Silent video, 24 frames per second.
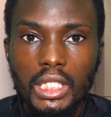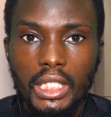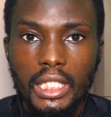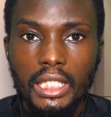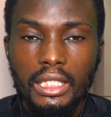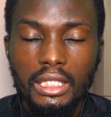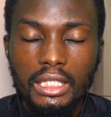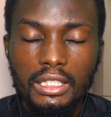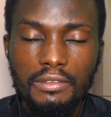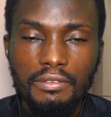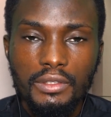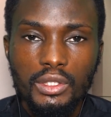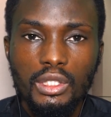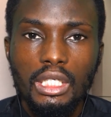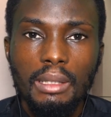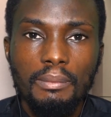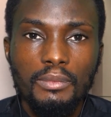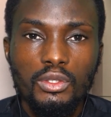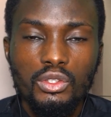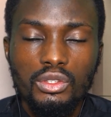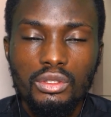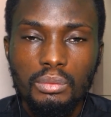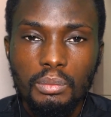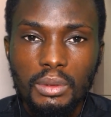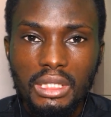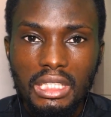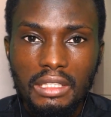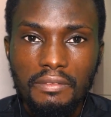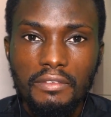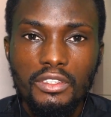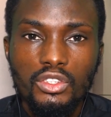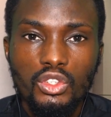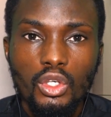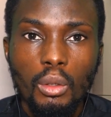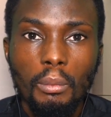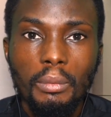In this video, I'm going to be
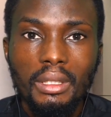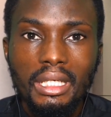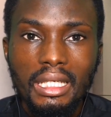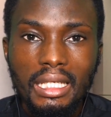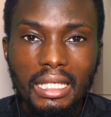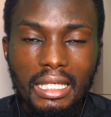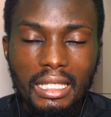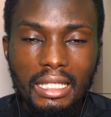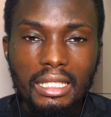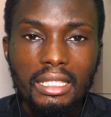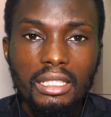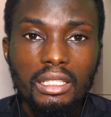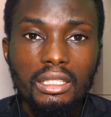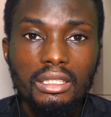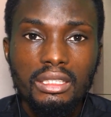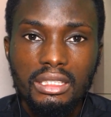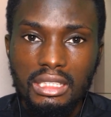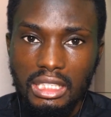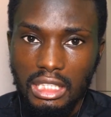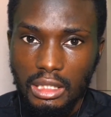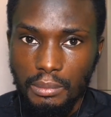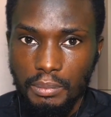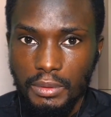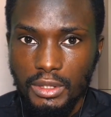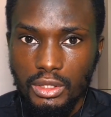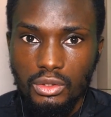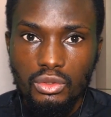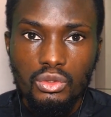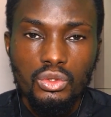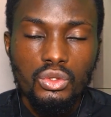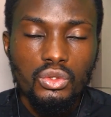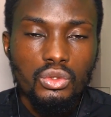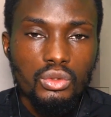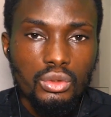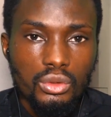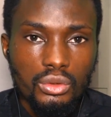giving some key tips to
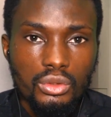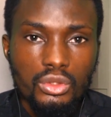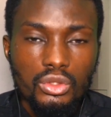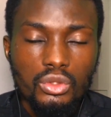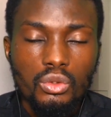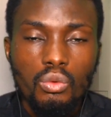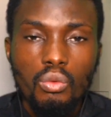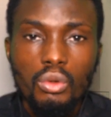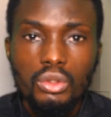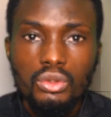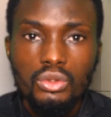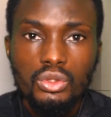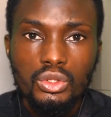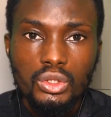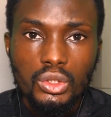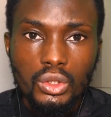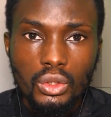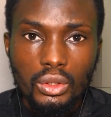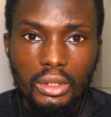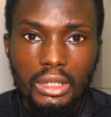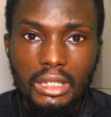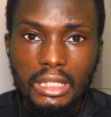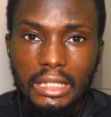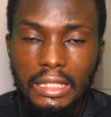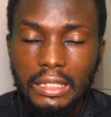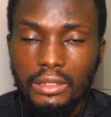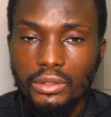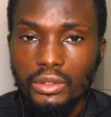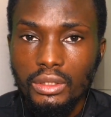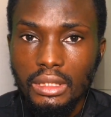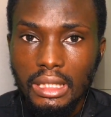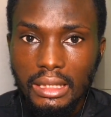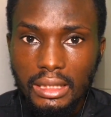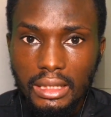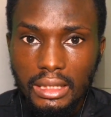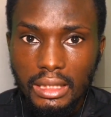students who want to study in the
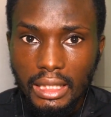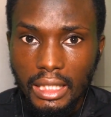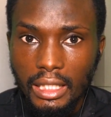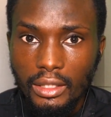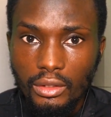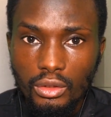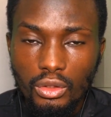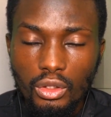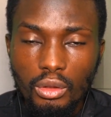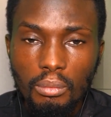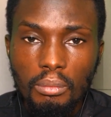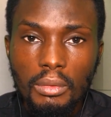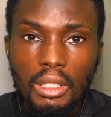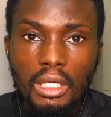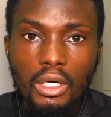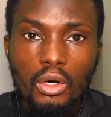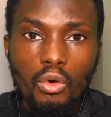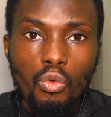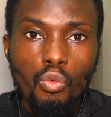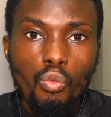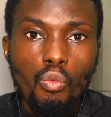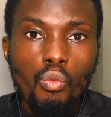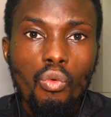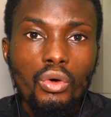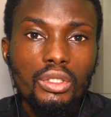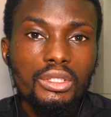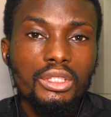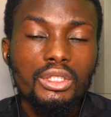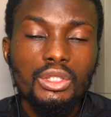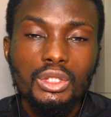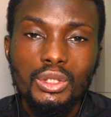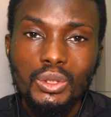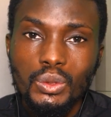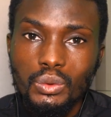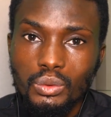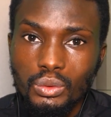United Kingdom, what
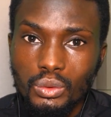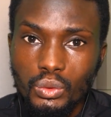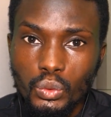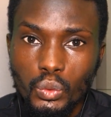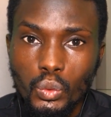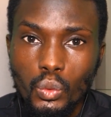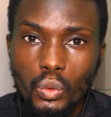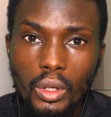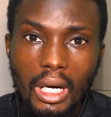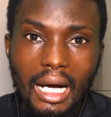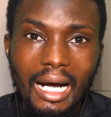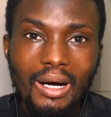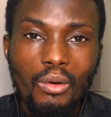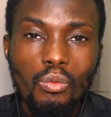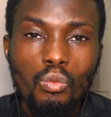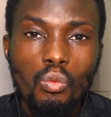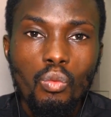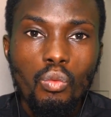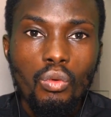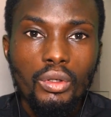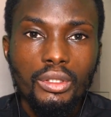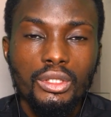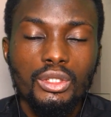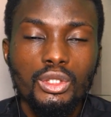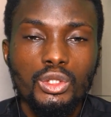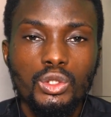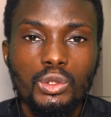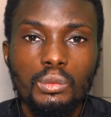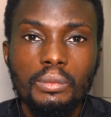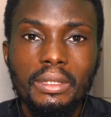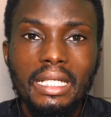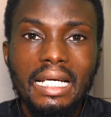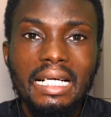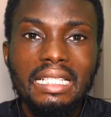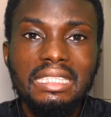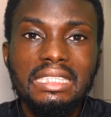you should do and what you should
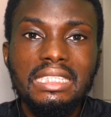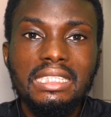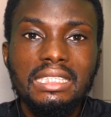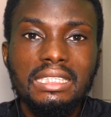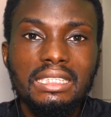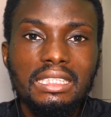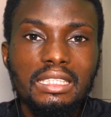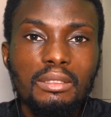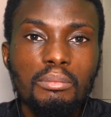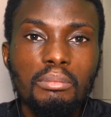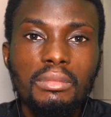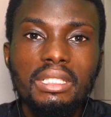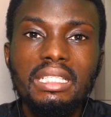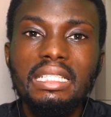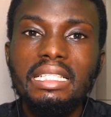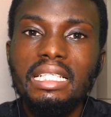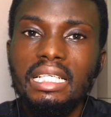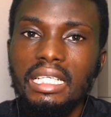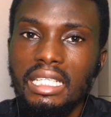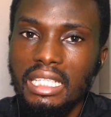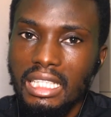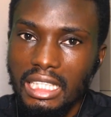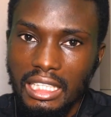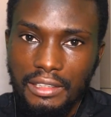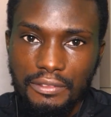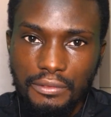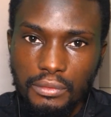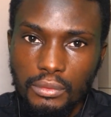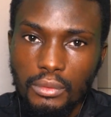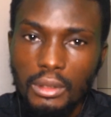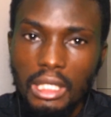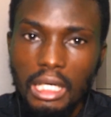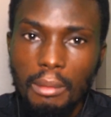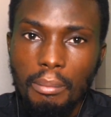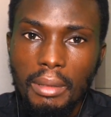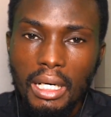be extremely
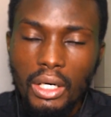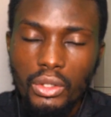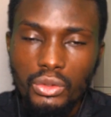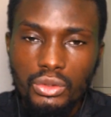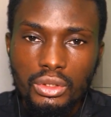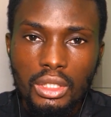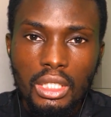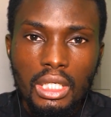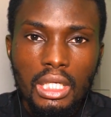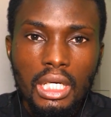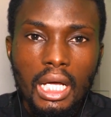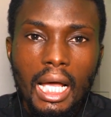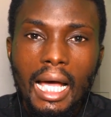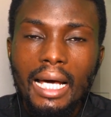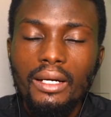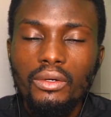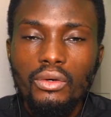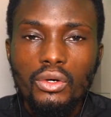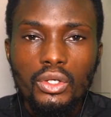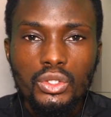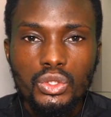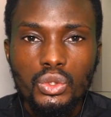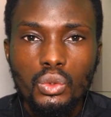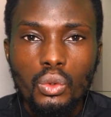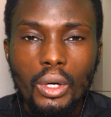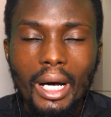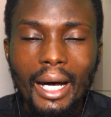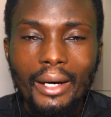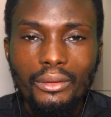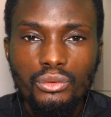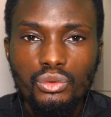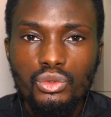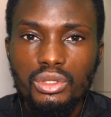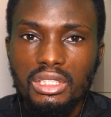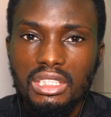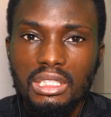careful about, and also how
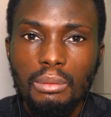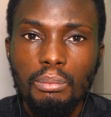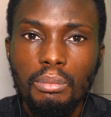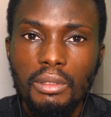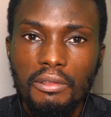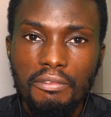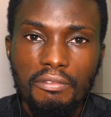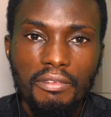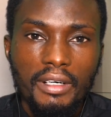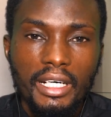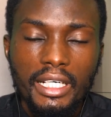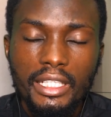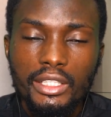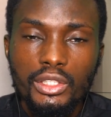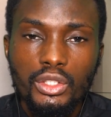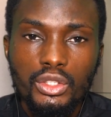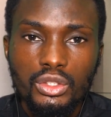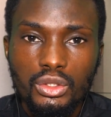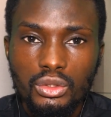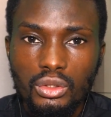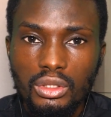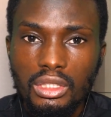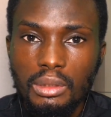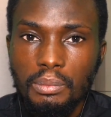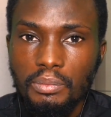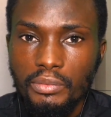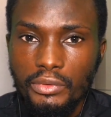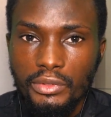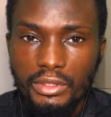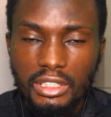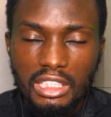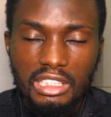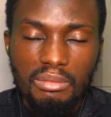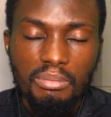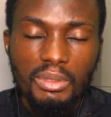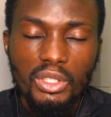to simplify your study
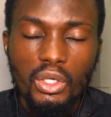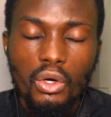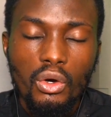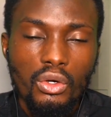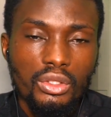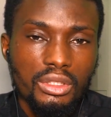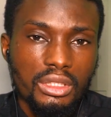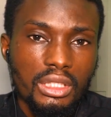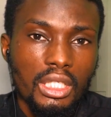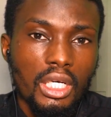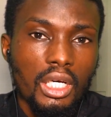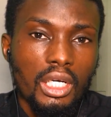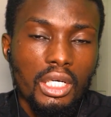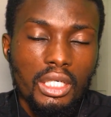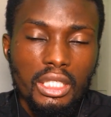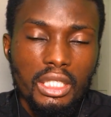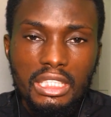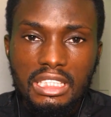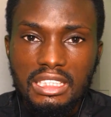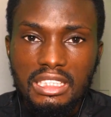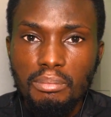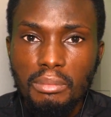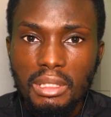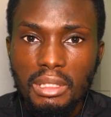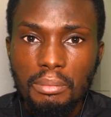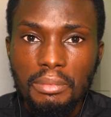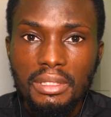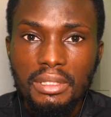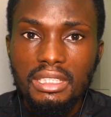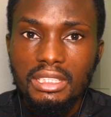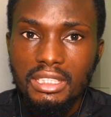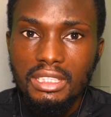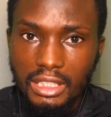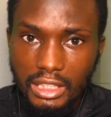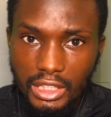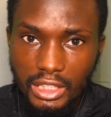process because it may be
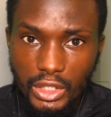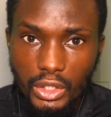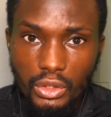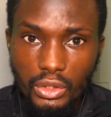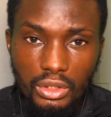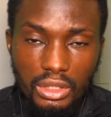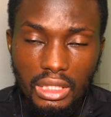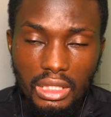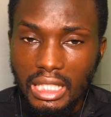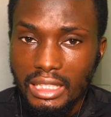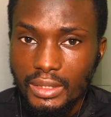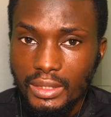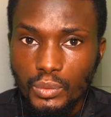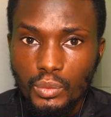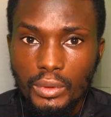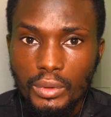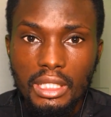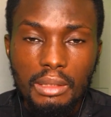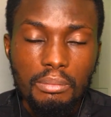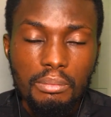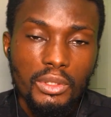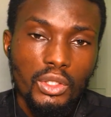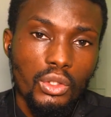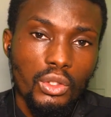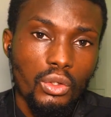tedious as well.